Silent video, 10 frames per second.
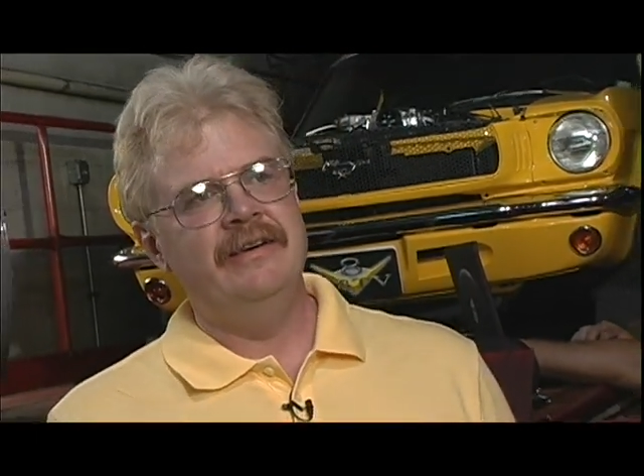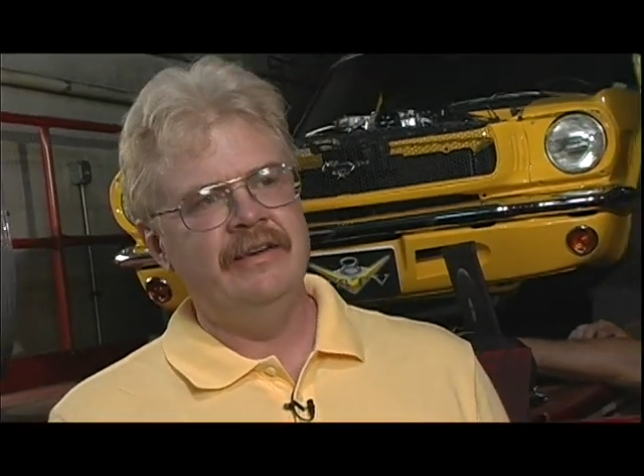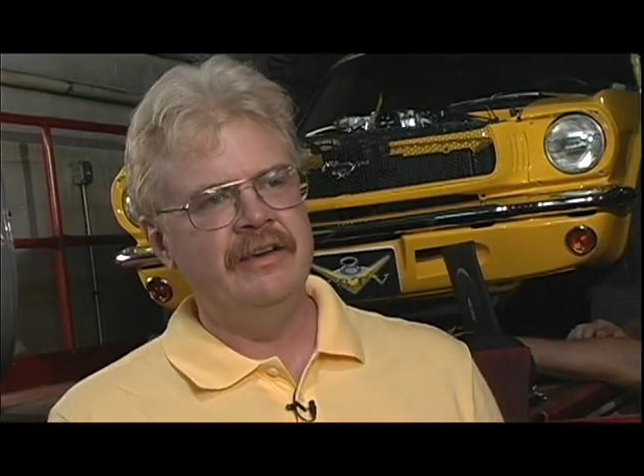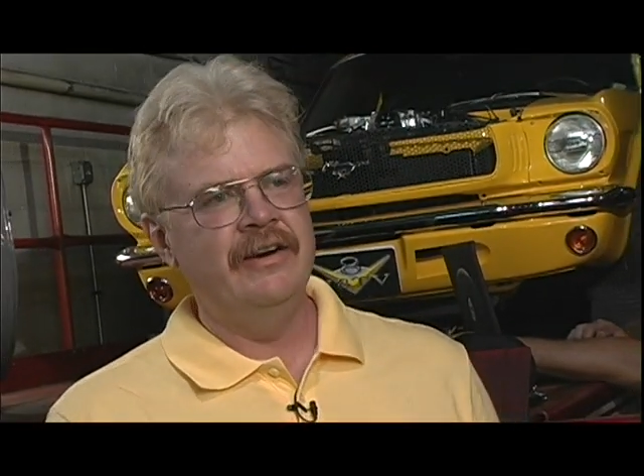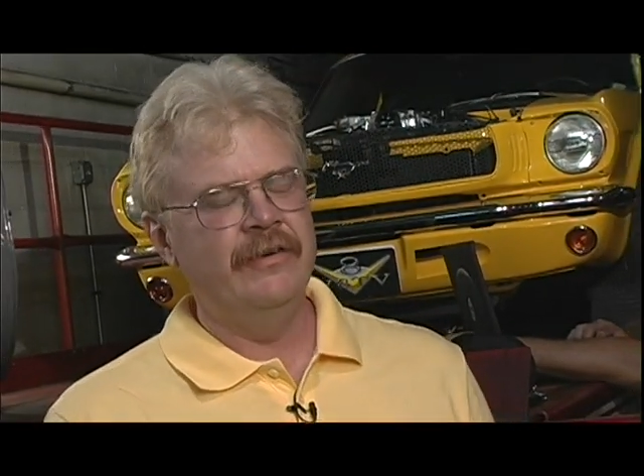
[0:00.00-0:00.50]

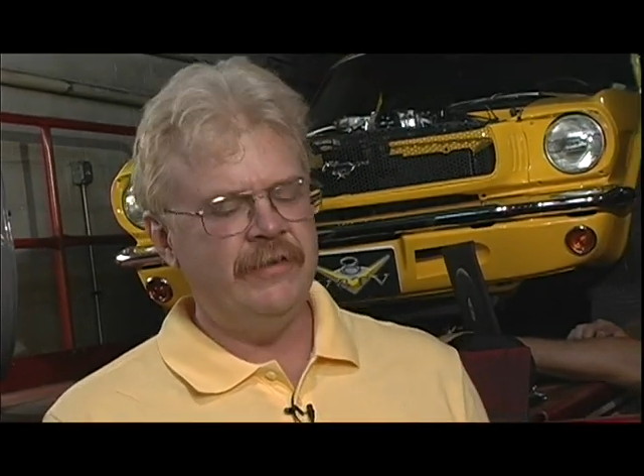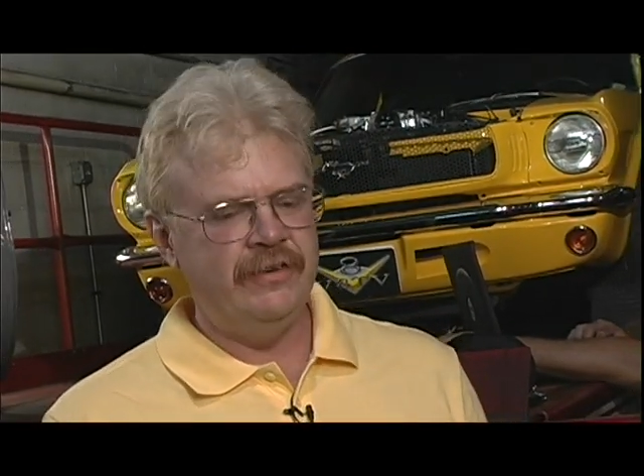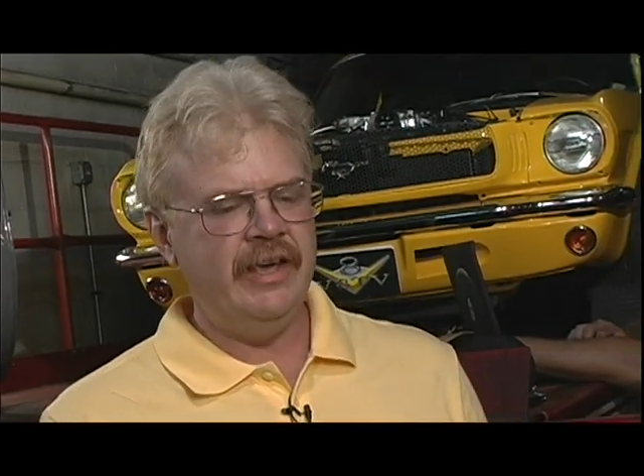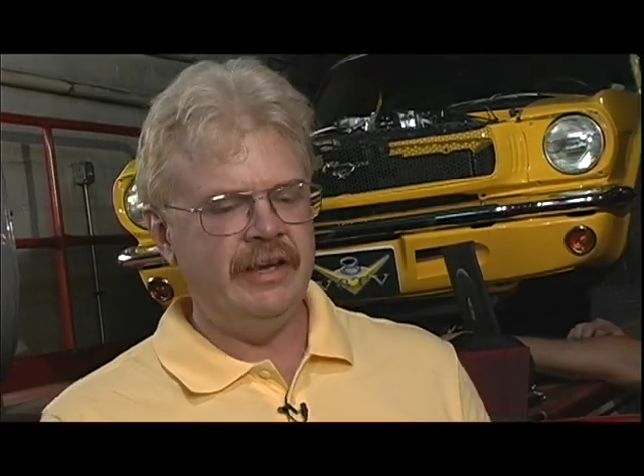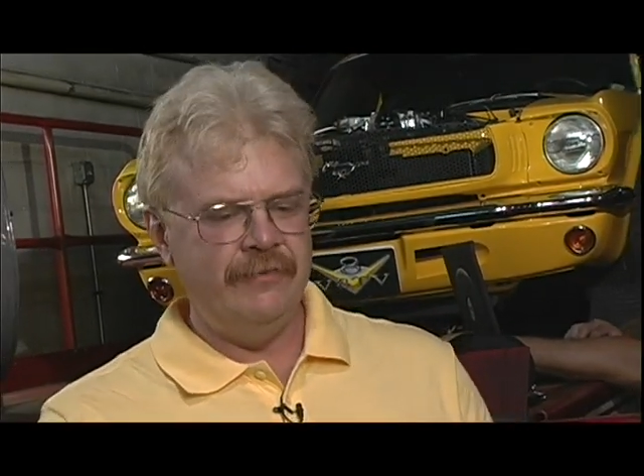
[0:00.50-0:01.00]
you know, if you
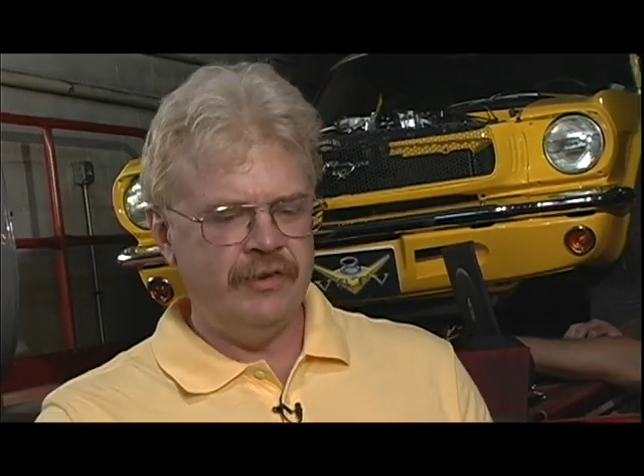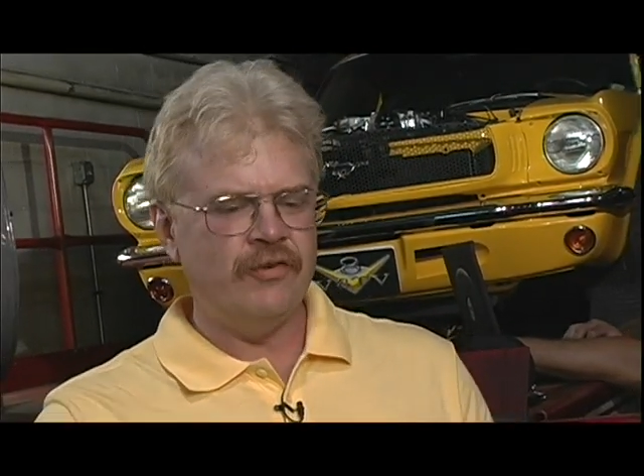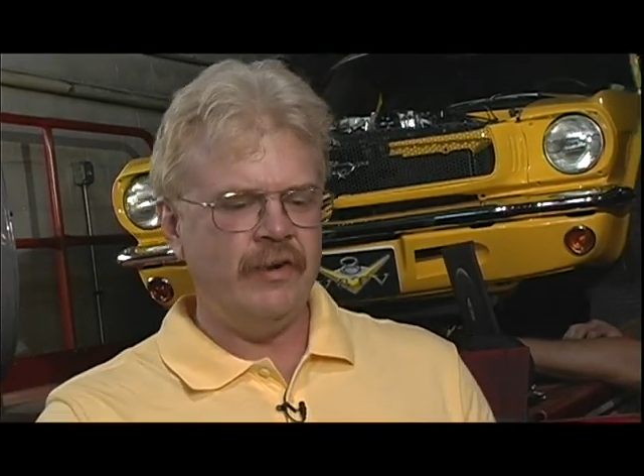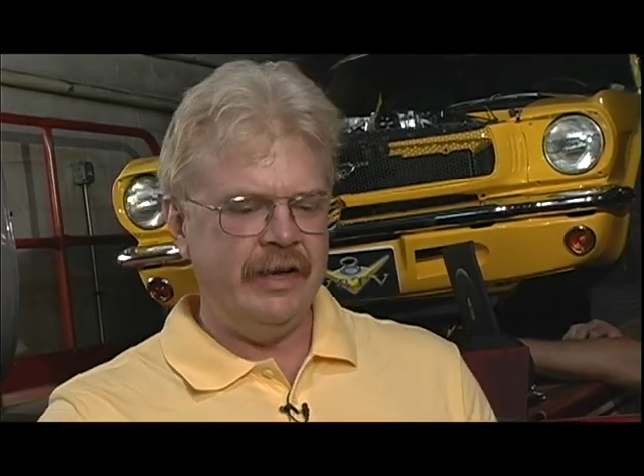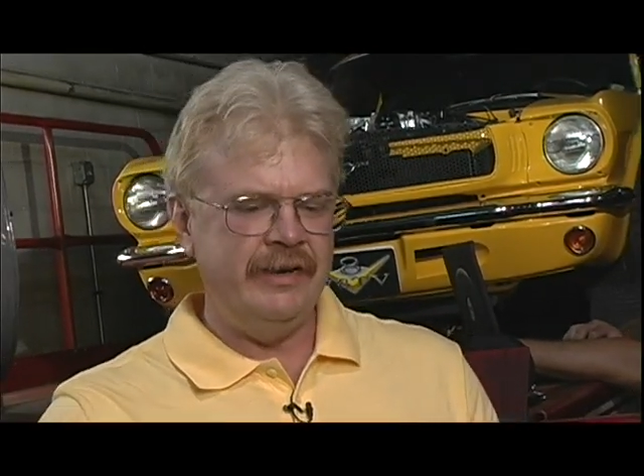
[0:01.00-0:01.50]

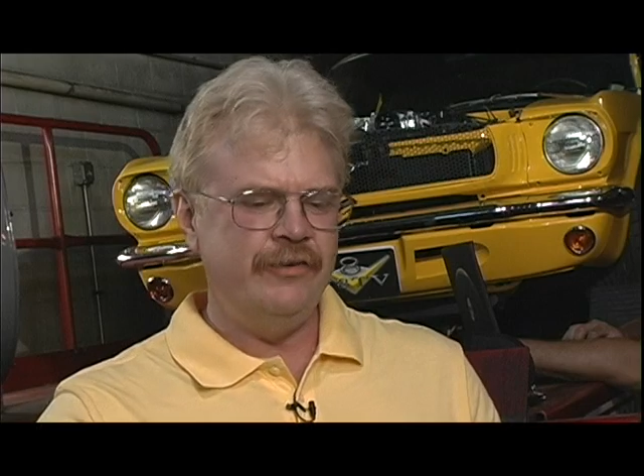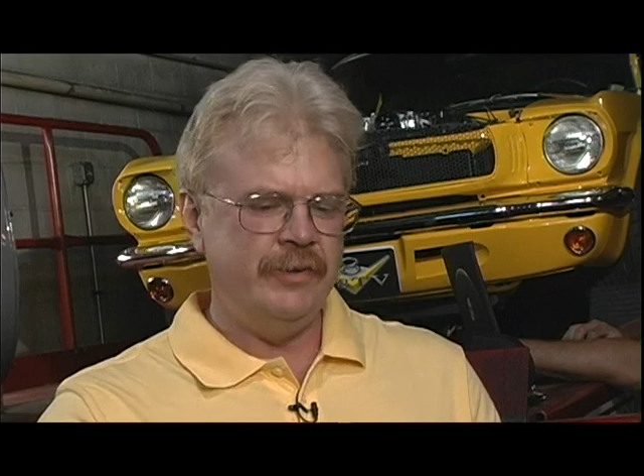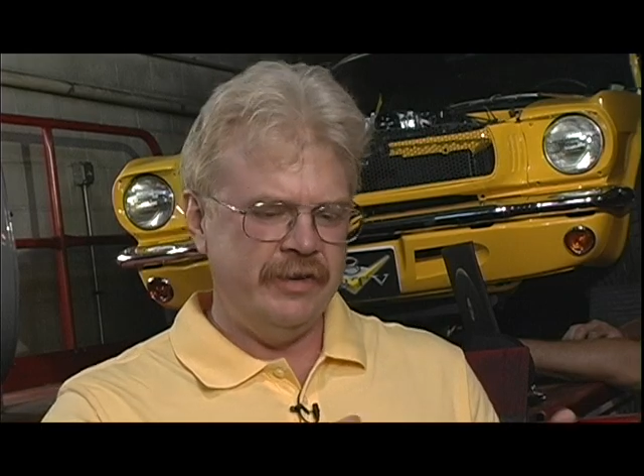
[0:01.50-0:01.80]
try to do it